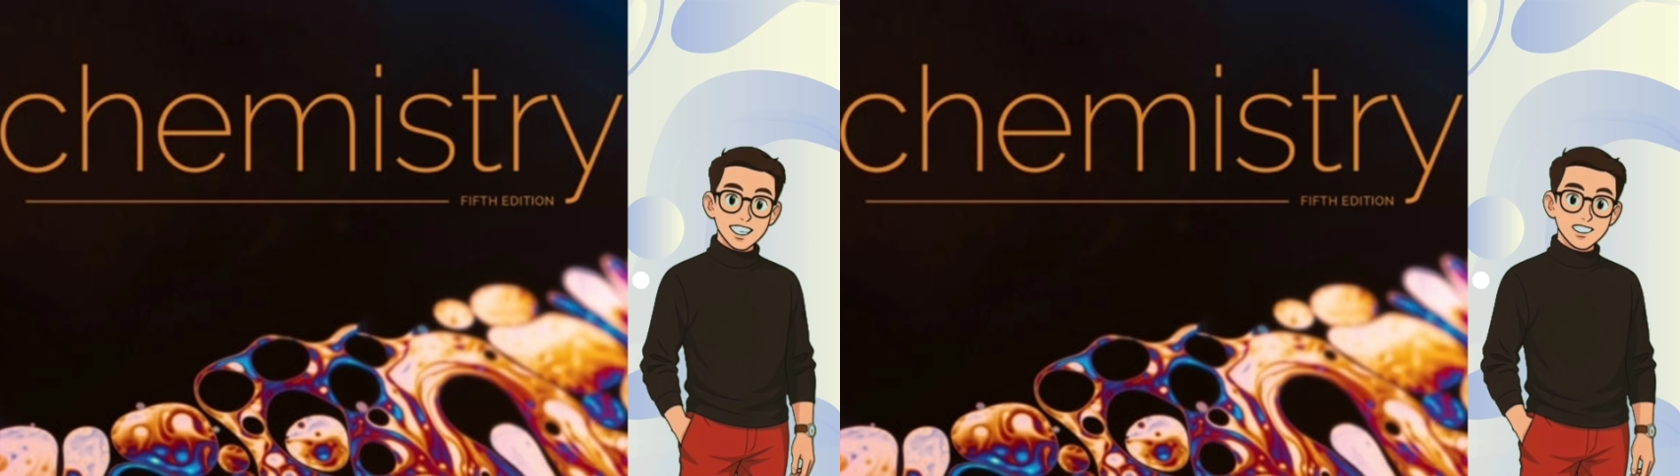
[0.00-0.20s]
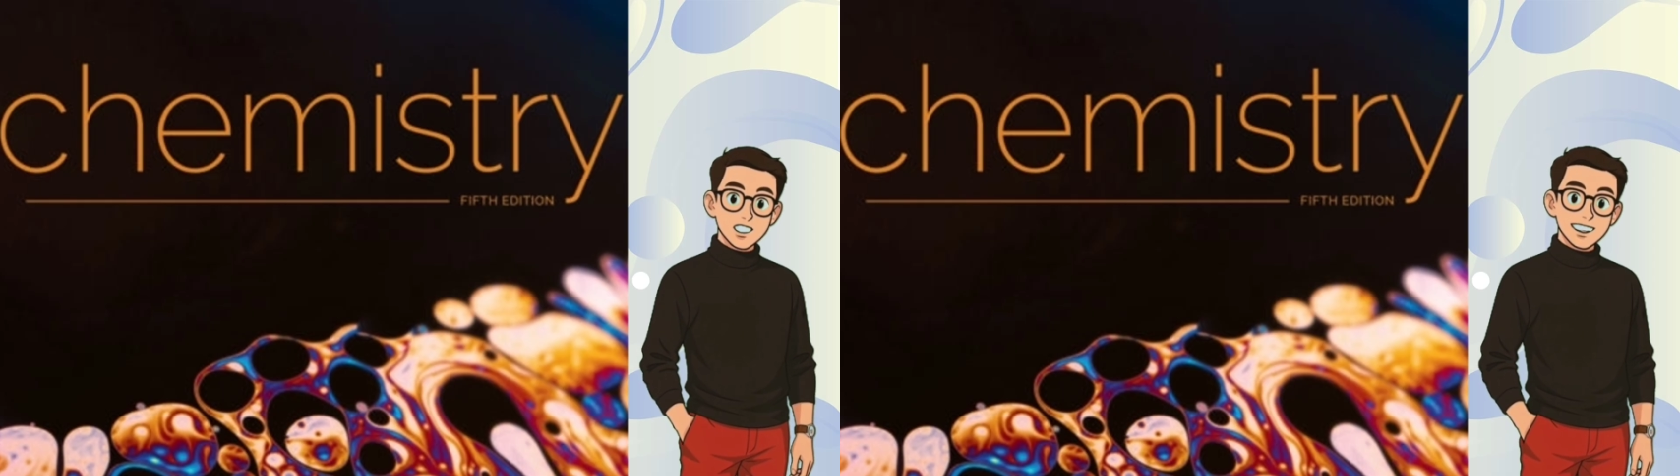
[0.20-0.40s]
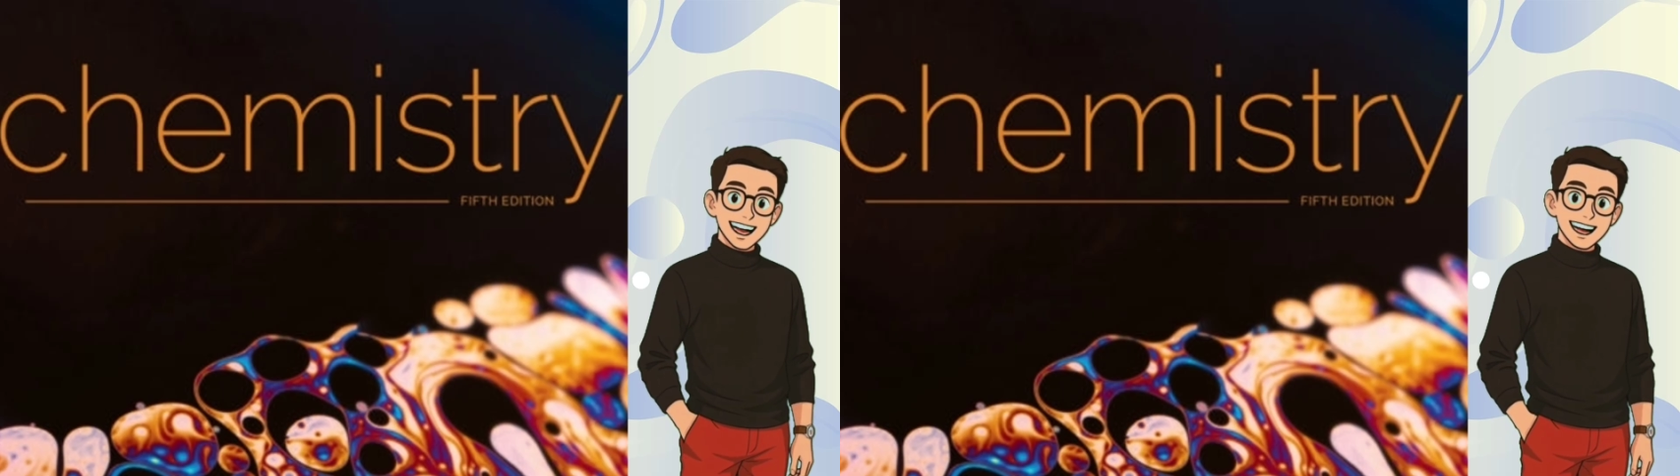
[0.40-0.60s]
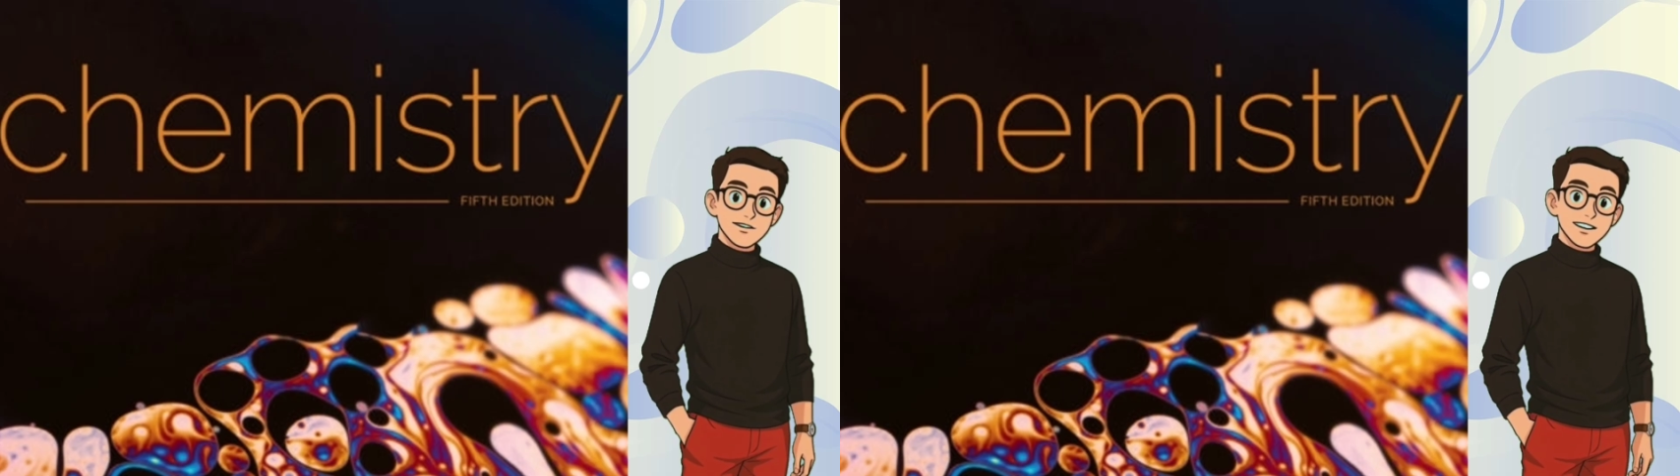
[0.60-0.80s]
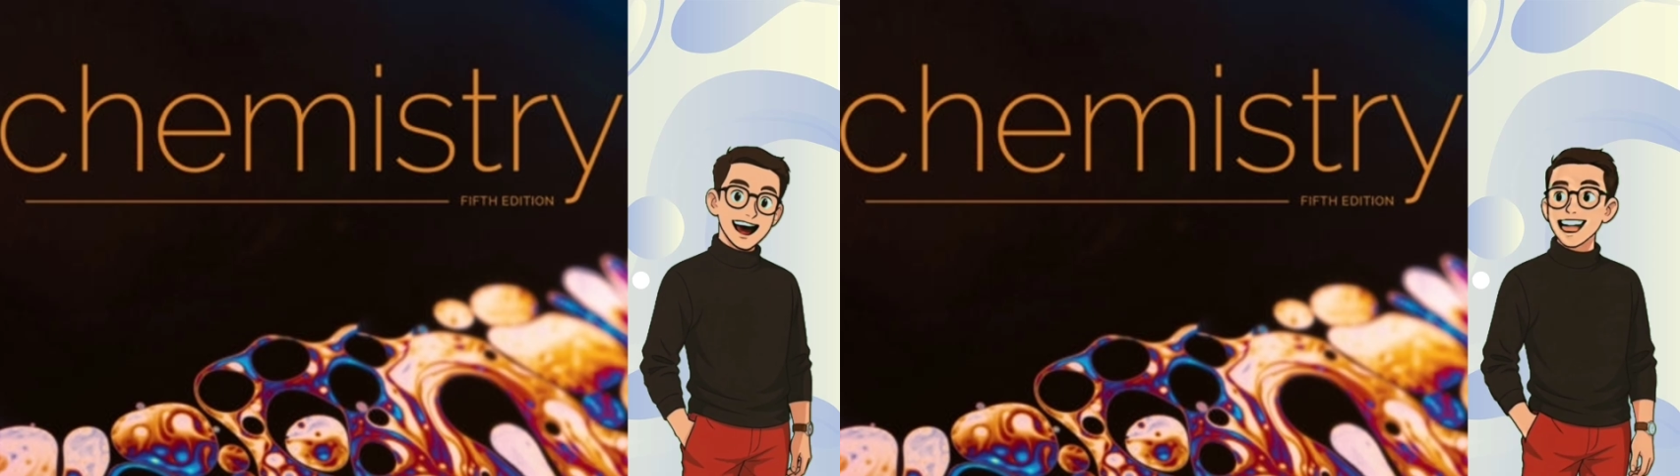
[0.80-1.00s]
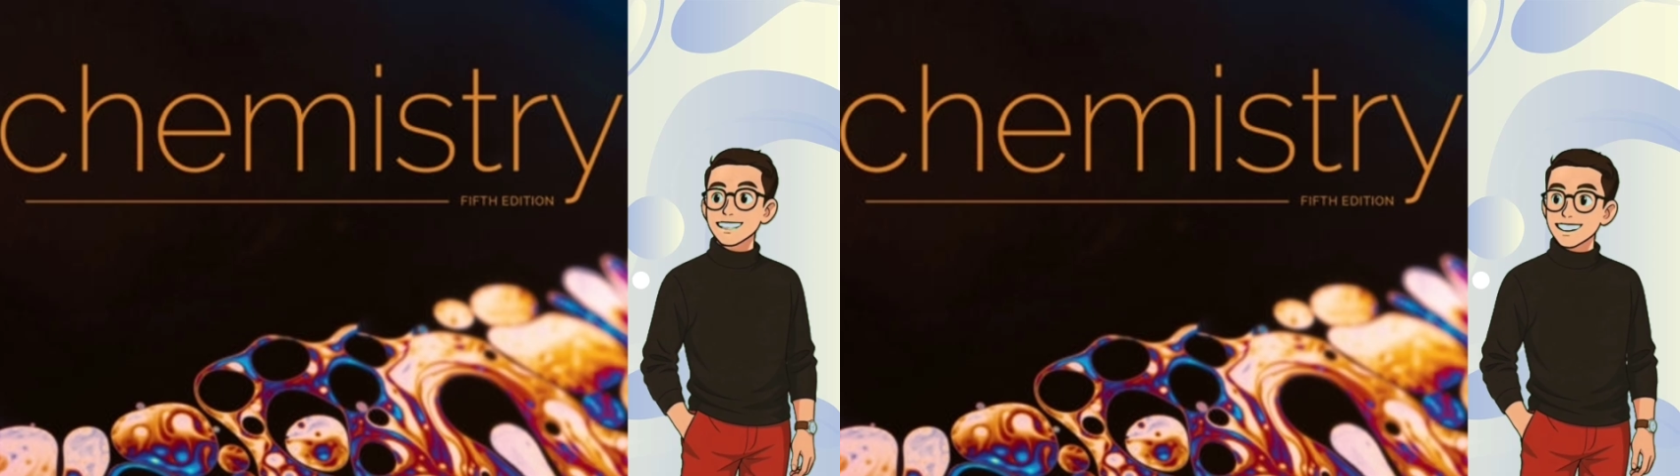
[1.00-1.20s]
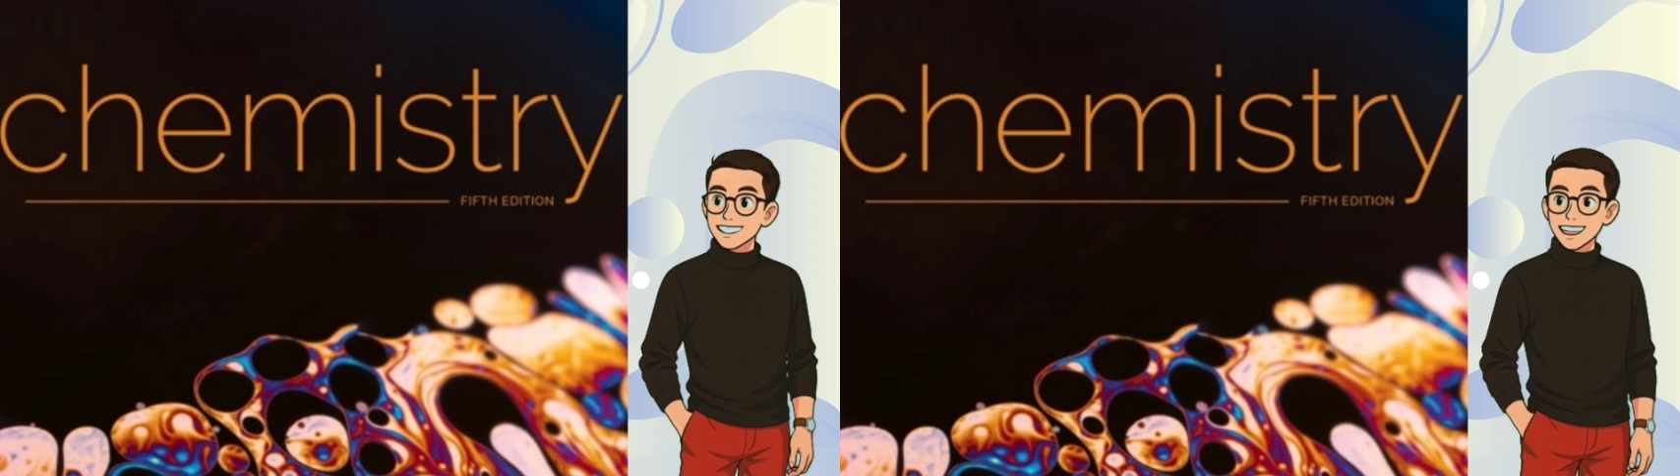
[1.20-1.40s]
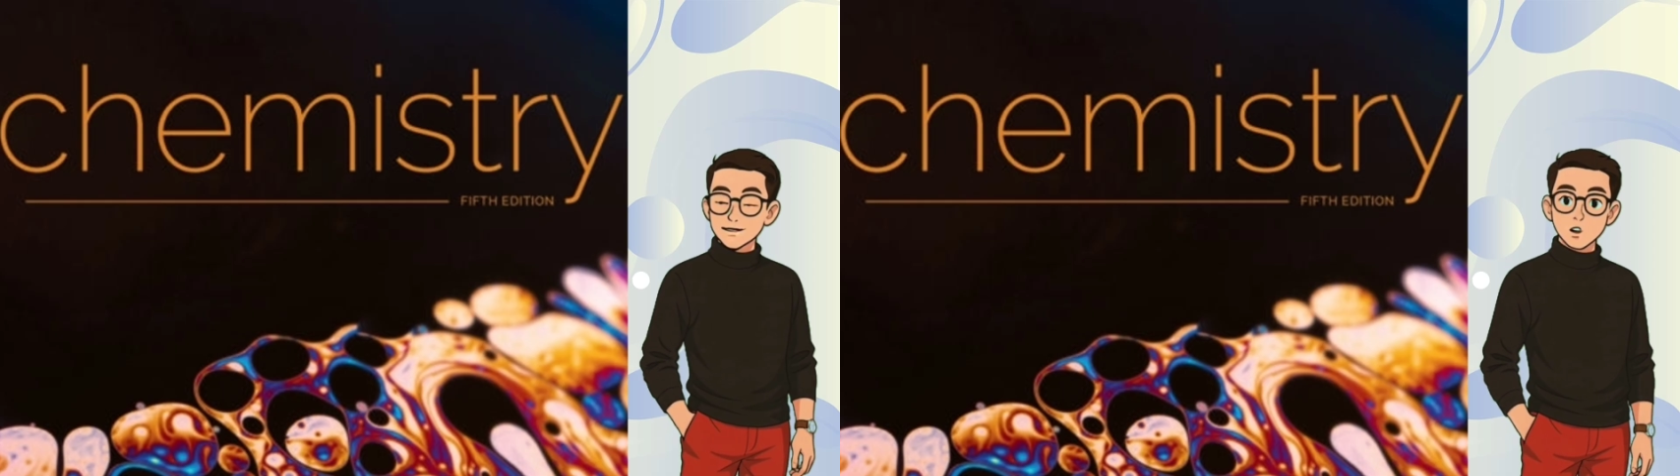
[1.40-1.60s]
the 1s sublevel